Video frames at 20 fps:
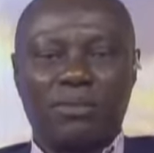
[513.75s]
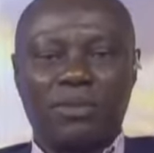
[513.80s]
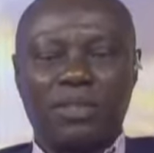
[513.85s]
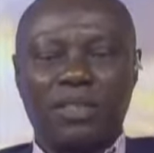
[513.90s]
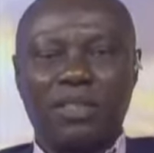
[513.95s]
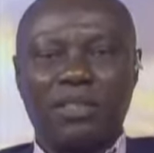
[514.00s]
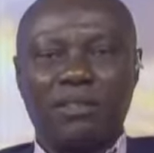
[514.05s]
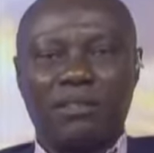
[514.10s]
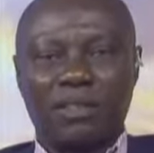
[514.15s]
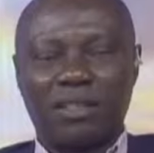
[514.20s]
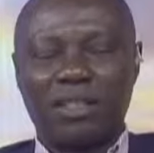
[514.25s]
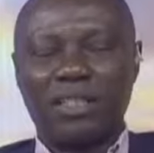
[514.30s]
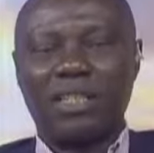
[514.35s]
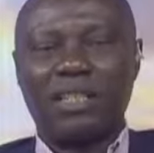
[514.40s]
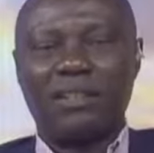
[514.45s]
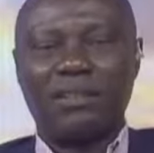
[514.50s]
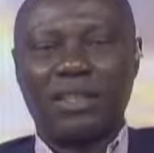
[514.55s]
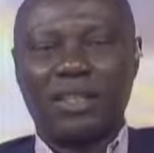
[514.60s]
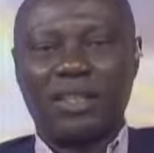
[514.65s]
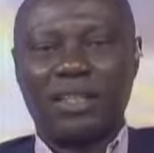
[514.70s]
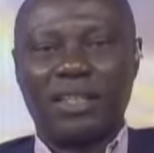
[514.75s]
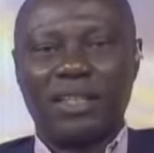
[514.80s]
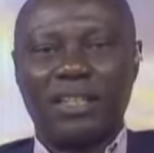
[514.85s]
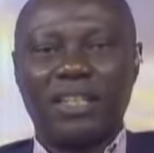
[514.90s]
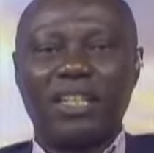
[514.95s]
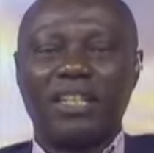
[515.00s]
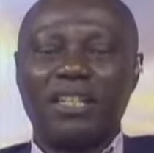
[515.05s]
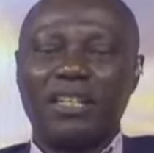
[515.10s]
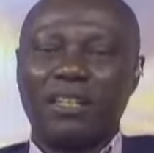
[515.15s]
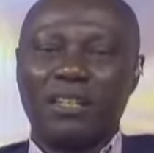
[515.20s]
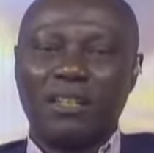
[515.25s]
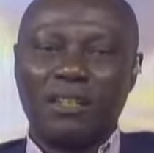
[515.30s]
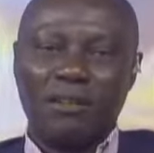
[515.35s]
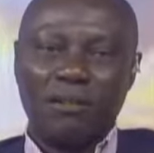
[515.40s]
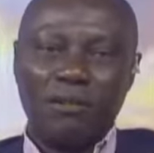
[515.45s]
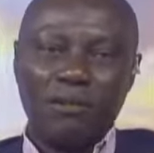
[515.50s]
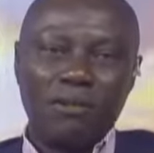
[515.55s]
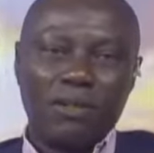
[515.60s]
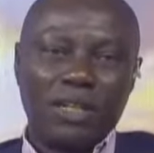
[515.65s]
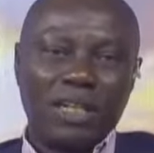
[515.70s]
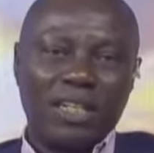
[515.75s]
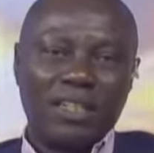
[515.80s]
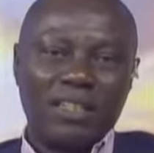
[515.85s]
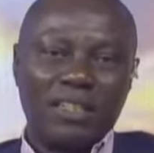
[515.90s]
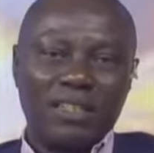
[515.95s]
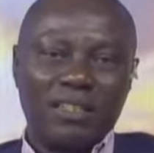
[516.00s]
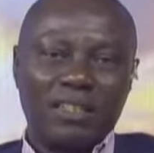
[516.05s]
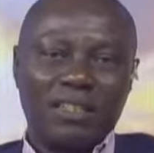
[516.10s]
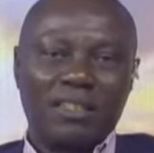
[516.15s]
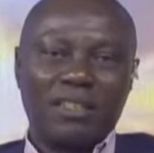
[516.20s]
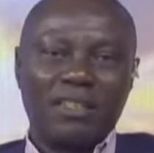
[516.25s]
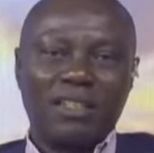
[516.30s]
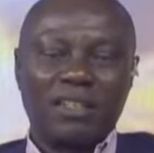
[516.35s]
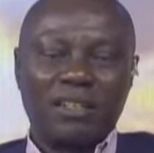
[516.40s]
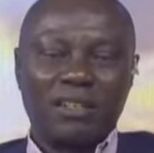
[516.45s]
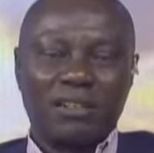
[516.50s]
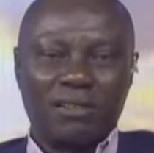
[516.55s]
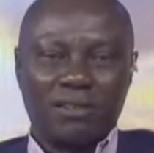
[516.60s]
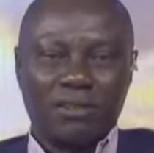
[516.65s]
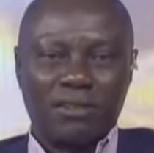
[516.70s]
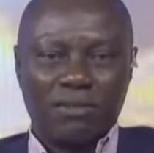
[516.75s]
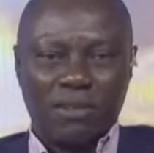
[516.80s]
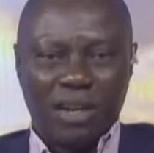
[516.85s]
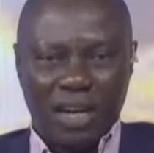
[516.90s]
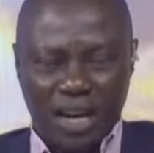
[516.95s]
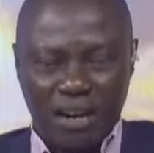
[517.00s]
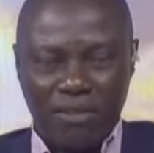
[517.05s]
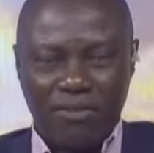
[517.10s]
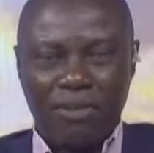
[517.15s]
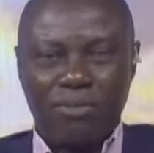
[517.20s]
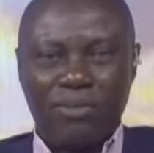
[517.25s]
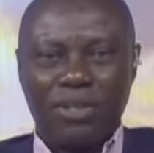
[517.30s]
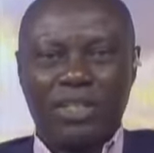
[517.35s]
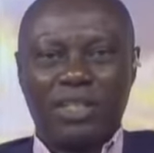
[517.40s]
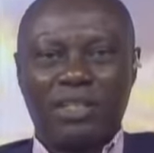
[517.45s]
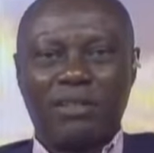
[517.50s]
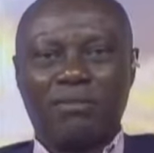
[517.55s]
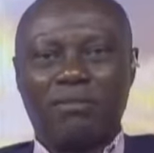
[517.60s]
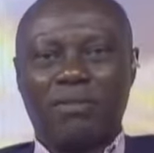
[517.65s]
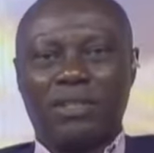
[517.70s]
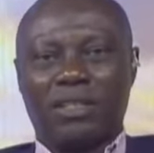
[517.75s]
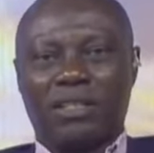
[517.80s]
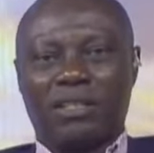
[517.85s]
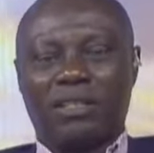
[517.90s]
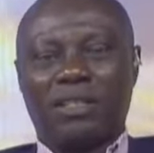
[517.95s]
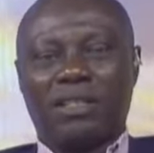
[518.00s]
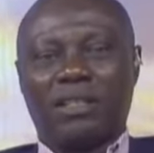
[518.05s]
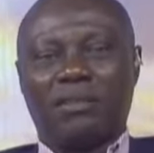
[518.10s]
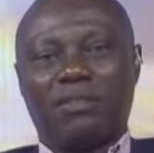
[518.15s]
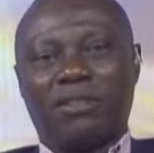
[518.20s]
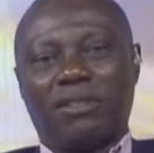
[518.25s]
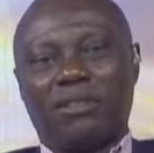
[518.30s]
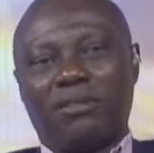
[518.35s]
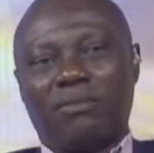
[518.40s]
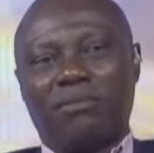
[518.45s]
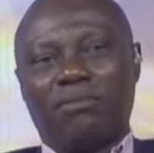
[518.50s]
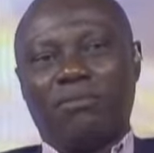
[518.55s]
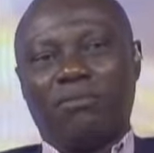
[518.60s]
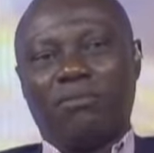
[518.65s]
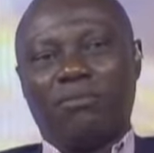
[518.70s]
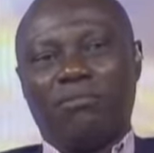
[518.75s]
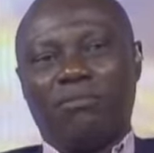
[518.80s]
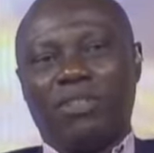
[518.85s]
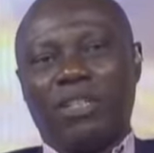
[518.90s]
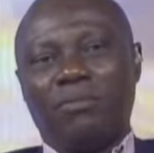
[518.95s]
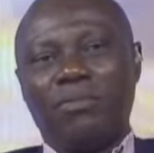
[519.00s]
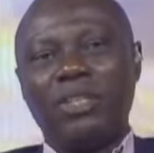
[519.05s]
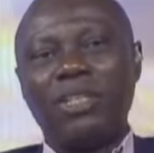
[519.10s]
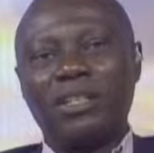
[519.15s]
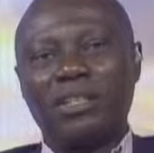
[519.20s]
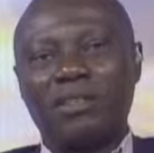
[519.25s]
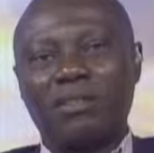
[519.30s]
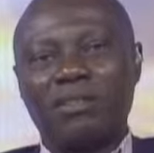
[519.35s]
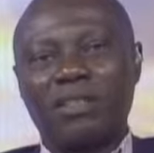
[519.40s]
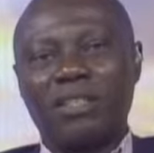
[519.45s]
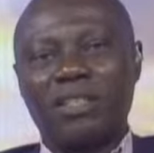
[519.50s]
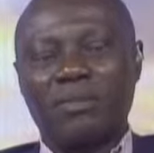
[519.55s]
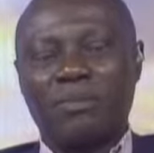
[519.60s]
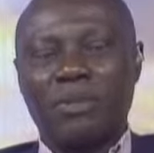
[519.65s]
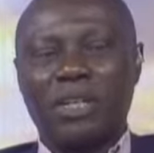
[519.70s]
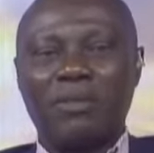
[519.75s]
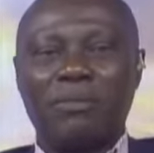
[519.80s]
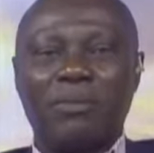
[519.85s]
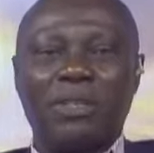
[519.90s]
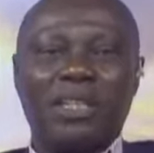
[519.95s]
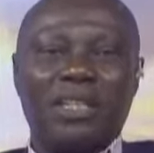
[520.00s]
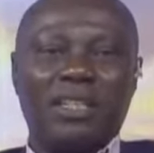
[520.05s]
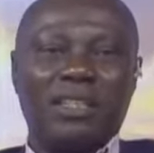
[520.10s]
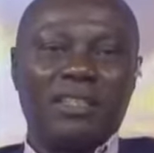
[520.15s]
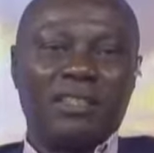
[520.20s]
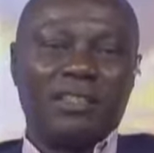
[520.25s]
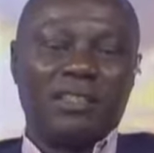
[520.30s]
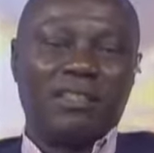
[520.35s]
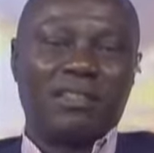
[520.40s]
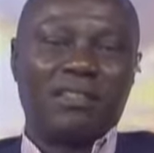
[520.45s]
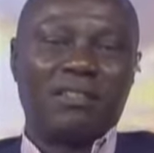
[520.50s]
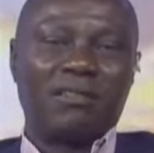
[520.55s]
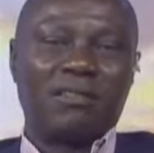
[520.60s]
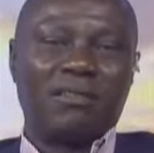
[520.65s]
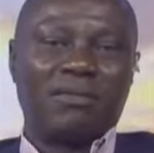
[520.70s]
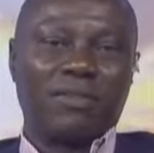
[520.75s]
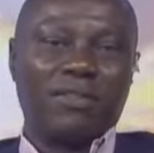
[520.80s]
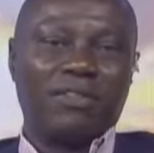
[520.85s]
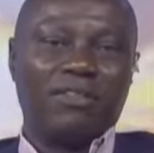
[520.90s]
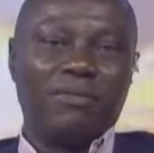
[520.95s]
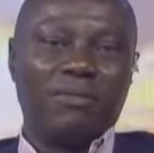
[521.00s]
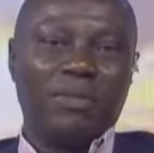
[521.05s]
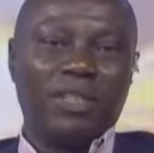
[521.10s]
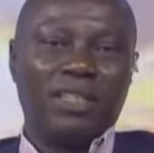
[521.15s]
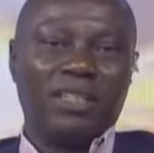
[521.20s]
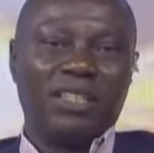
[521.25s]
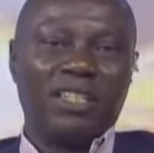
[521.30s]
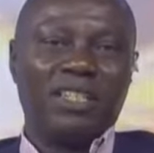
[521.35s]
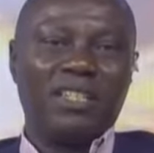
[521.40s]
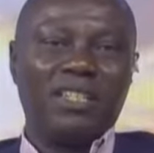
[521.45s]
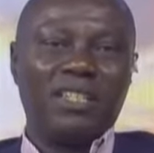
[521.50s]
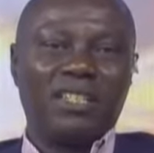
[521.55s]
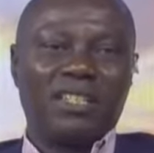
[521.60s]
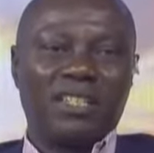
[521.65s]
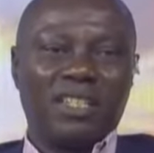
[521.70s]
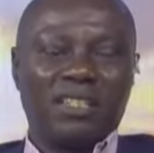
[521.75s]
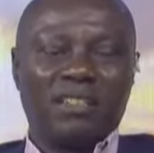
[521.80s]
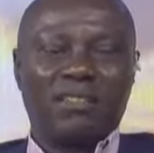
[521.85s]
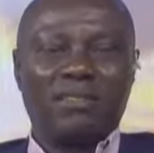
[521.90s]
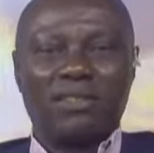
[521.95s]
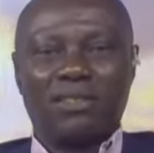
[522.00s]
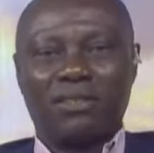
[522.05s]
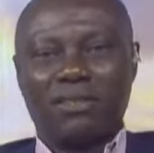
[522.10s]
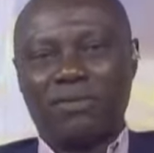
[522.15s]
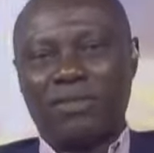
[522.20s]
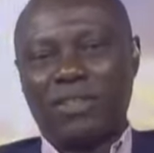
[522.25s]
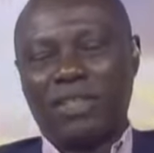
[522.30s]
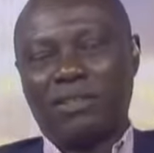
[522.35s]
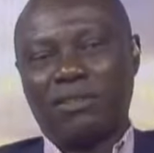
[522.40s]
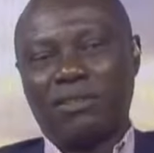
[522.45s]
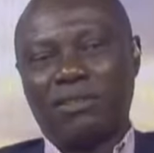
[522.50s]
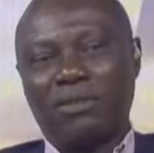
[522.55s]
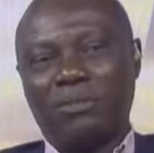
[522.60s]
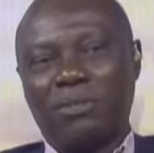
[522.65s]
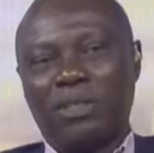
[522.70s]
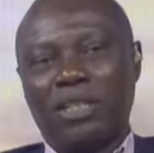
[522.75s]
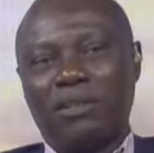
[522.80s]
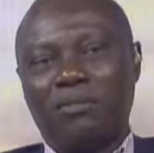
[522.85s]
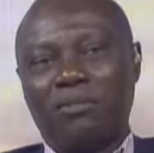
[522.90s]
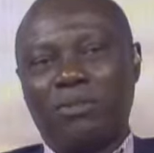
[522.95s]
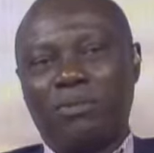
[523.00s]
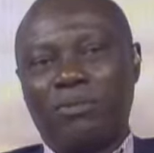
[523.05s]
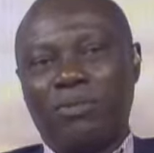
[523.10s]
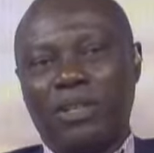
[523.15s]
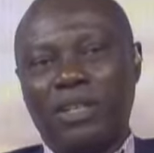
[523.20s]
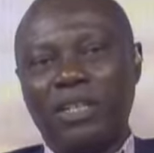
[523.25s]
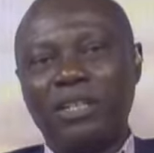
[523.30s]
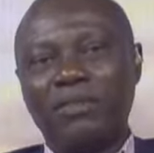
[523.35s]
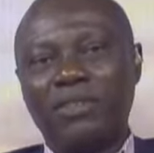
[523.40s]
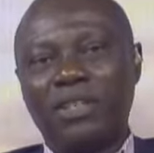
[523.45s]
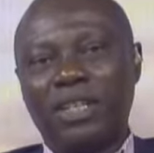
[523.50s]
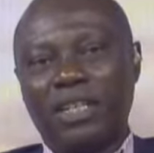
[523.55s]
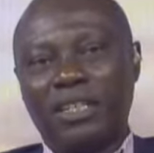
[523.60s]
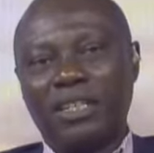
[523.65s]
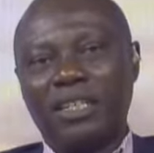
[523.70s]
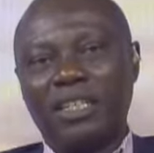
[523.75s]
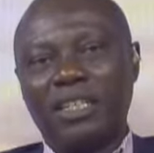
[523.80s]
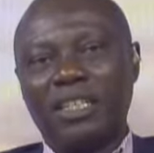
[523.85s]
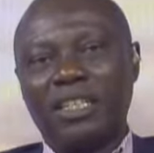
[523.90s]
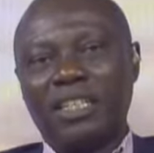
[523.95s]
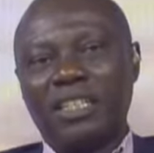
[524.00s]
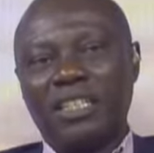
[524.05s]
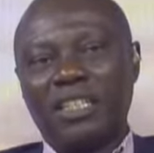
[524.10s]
President, sit down again, look at this, have a meeting with uh, the ministries, department, and agencies of government, key sectors of the economy that we believe that